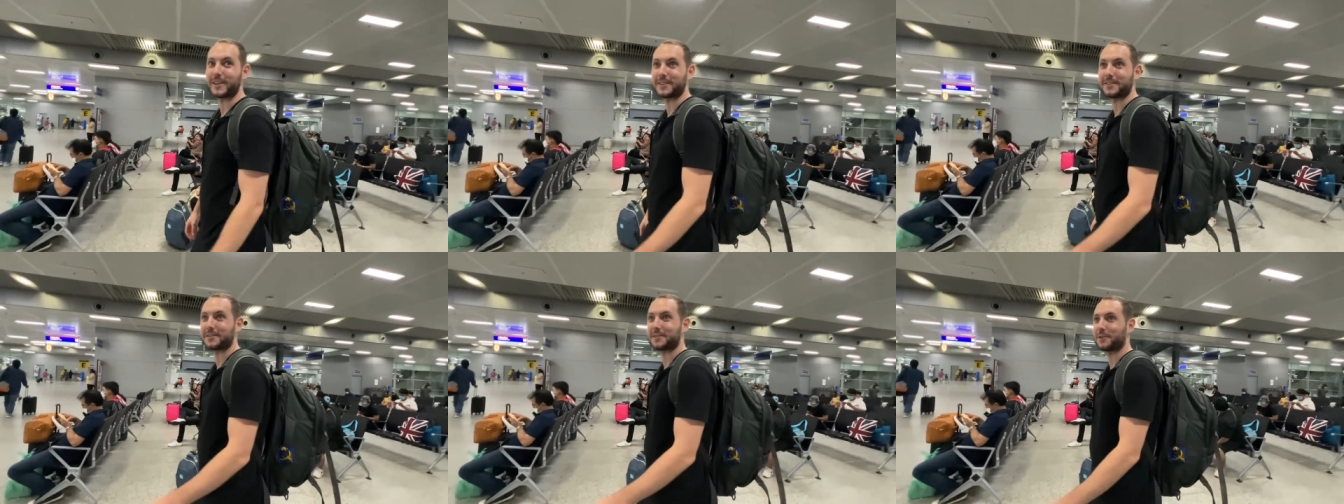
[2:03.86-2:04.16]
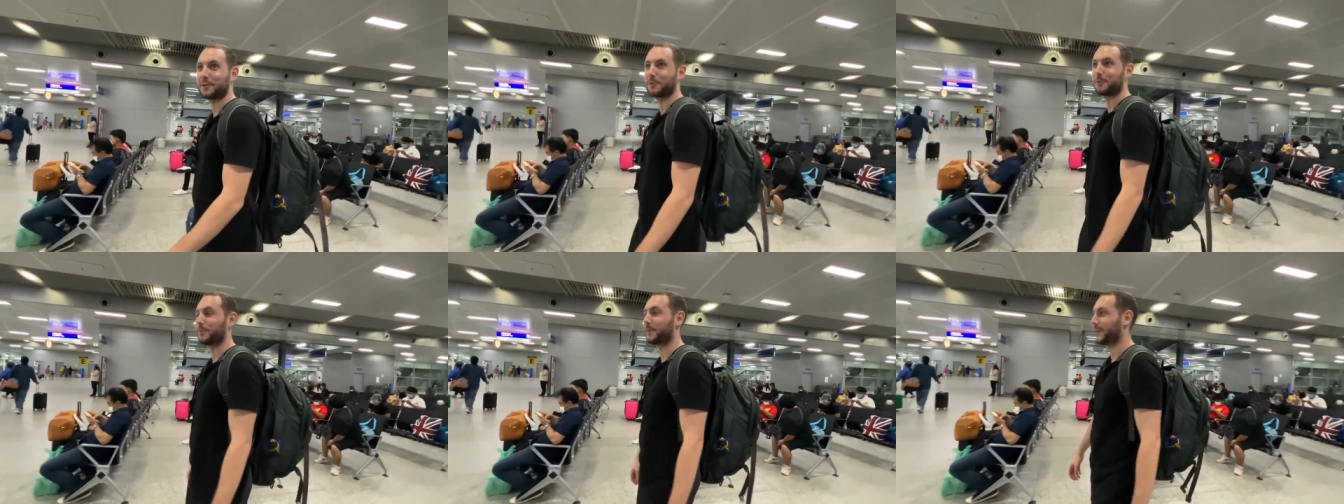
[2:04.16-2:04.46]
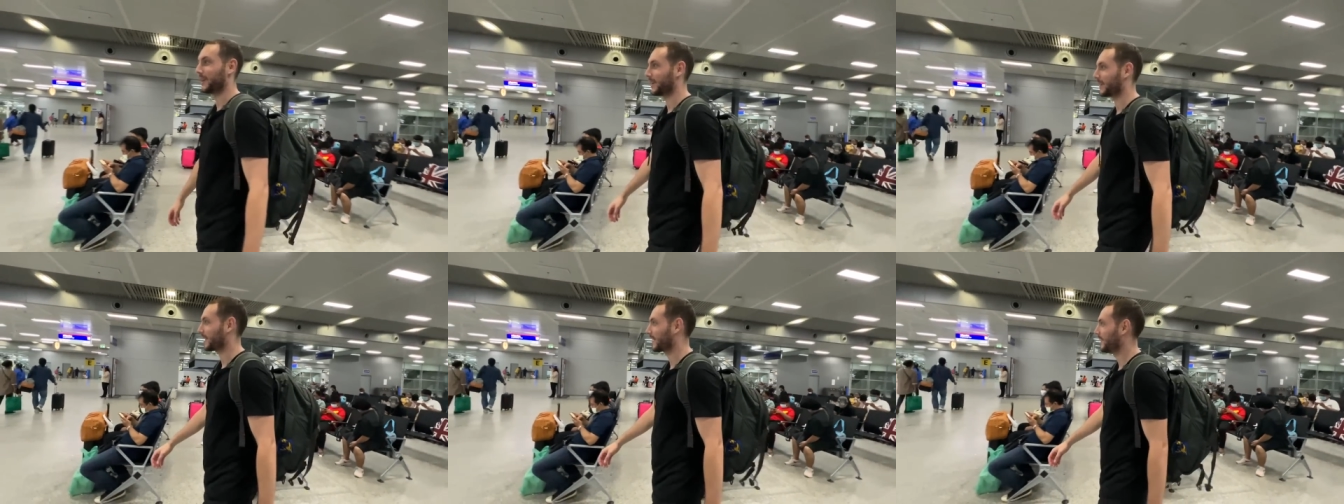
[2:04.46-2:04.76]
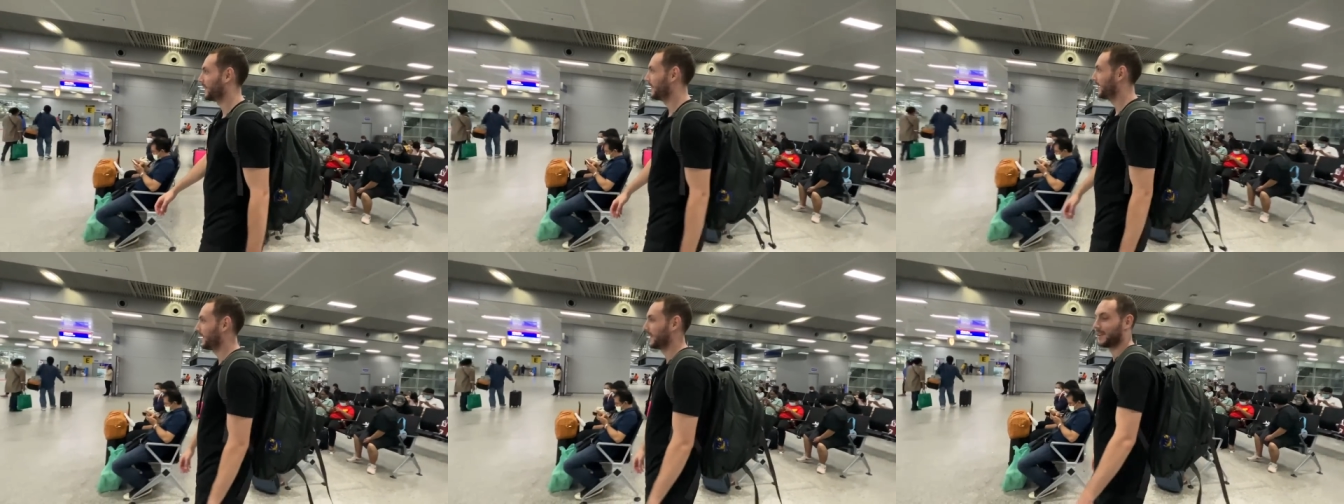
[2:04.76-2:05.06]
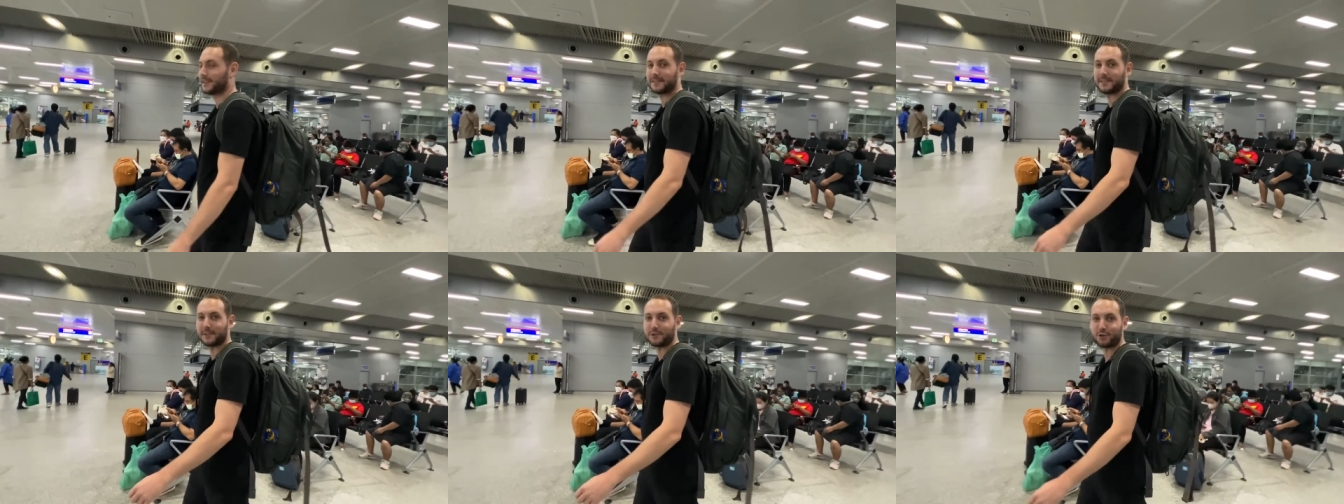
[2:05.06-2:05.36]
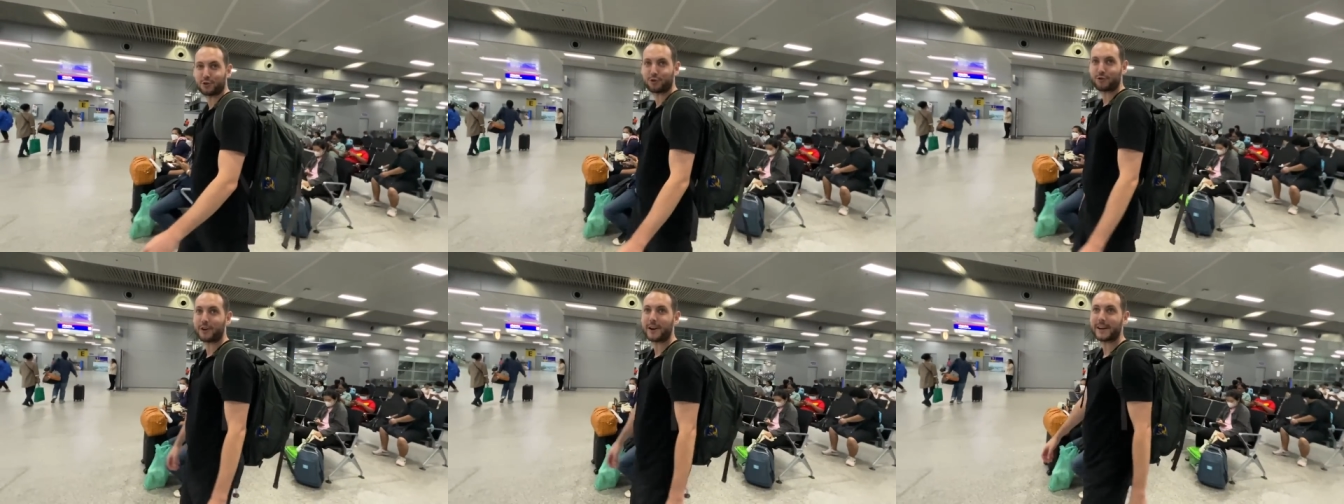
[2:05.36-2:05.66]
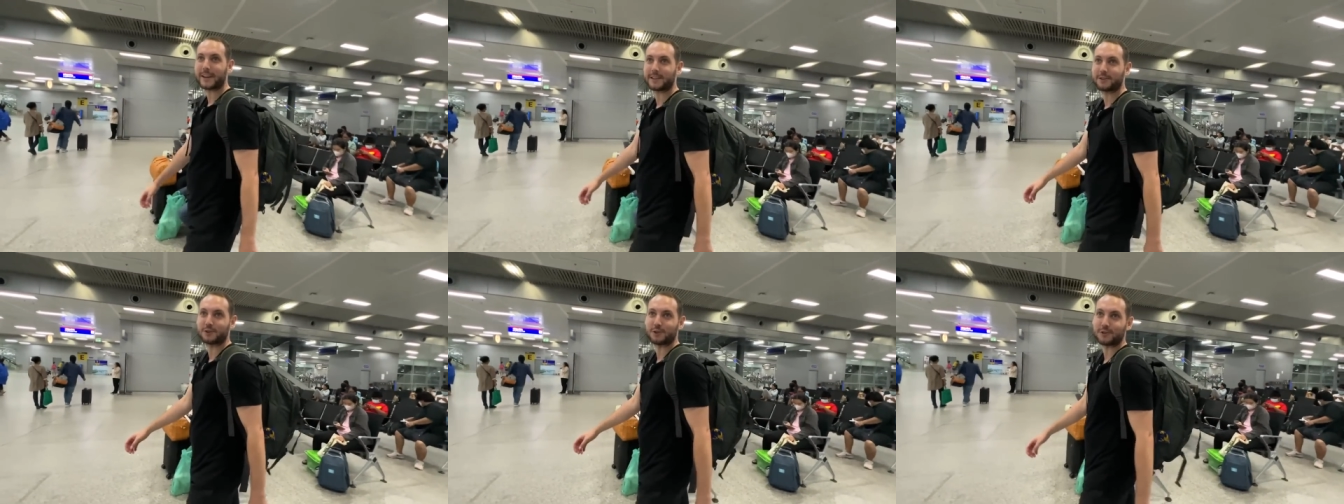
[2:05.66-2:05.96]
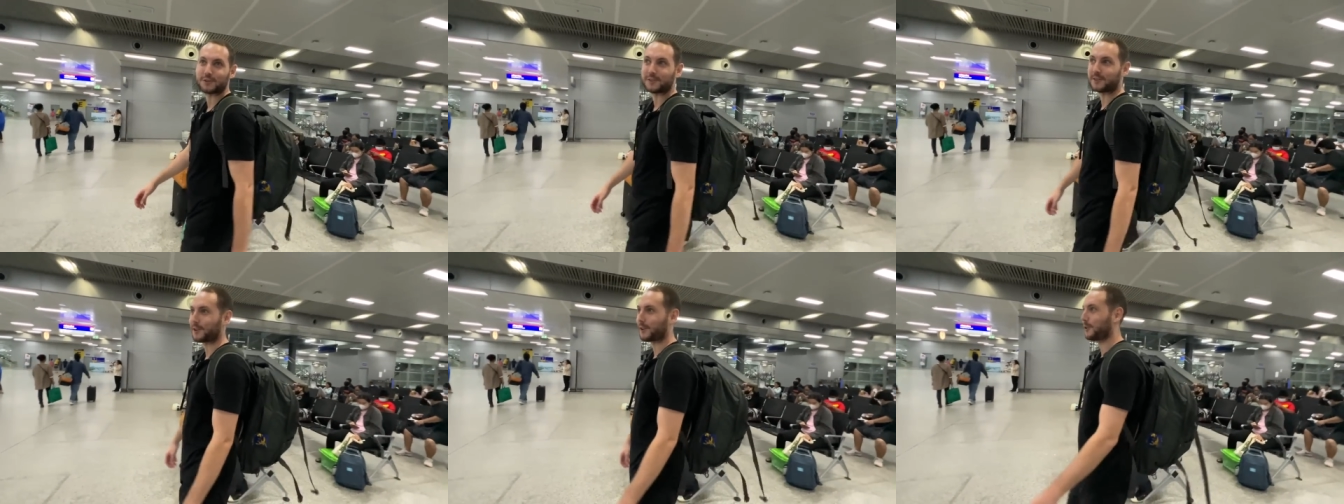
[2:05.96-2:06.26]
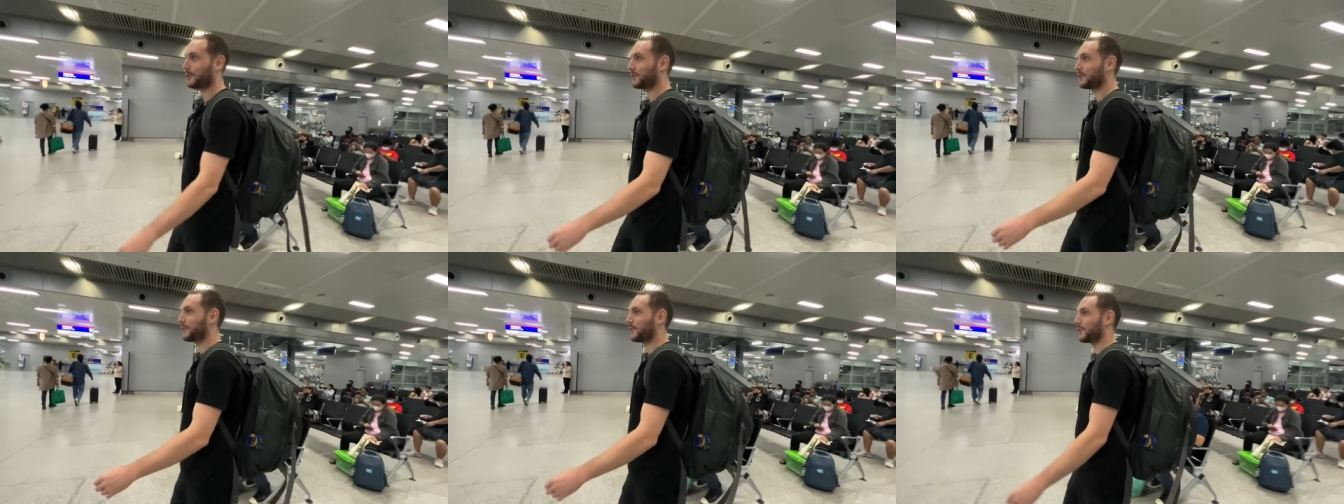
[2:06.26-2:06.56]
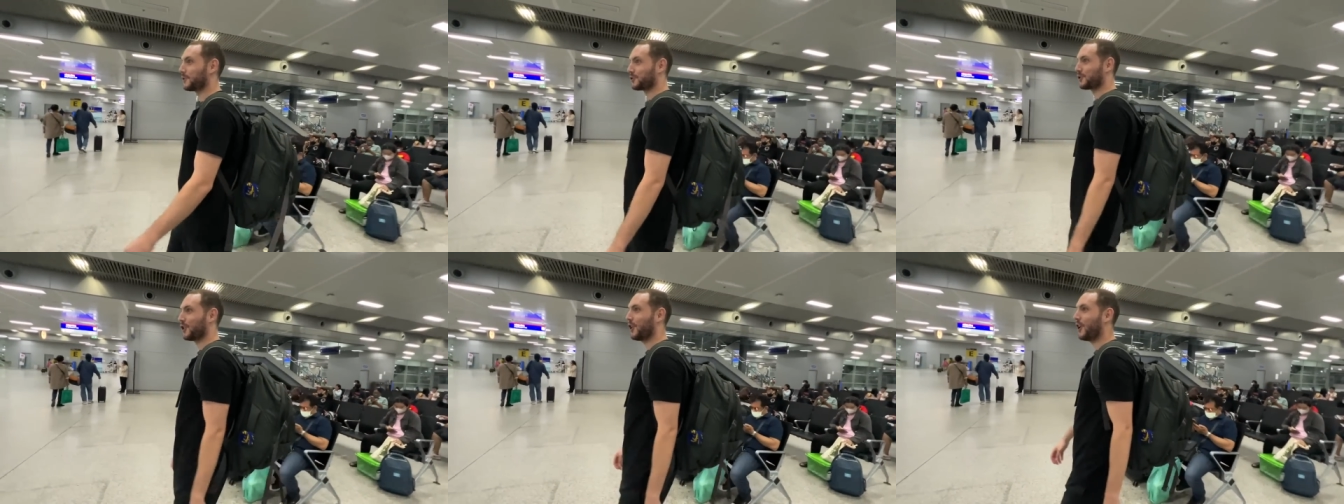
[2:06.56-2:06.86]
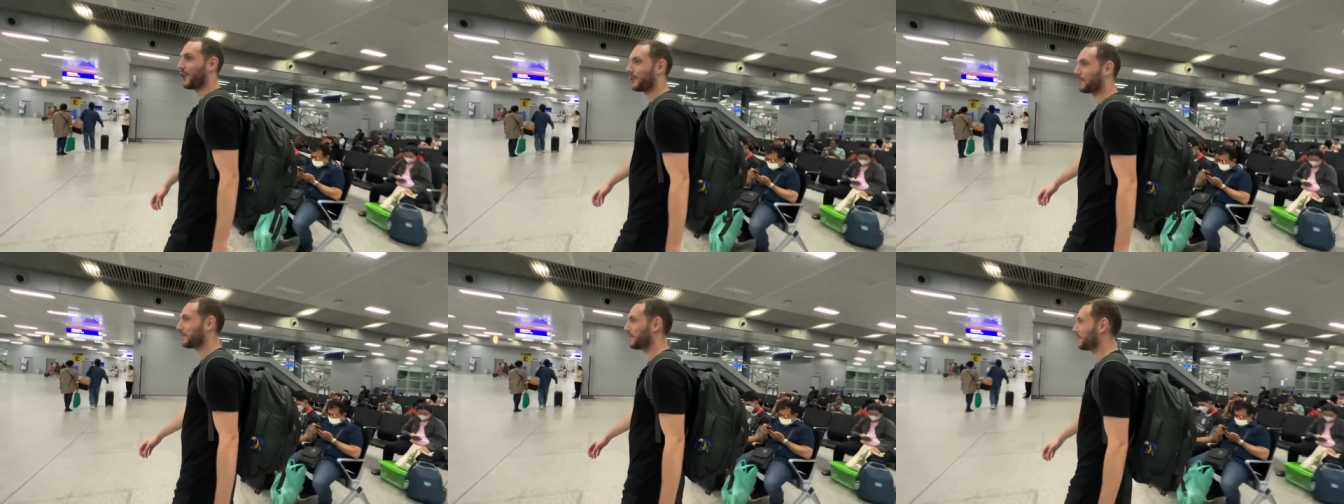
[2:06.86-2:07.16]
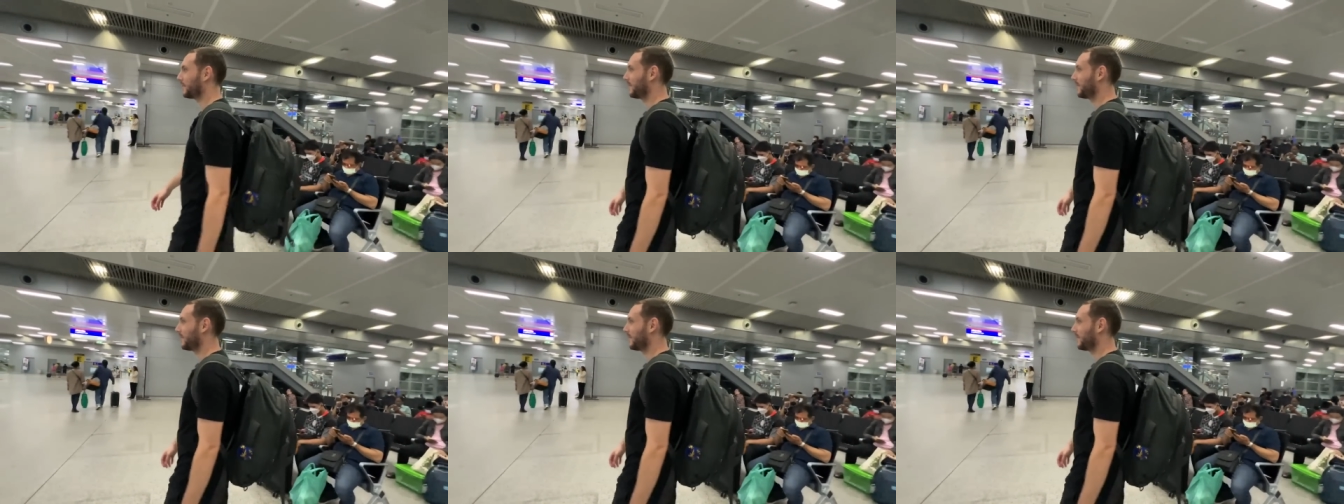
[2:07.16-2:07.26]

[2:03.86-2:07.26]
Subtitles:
It's so big. It's a trek just to go to the shop.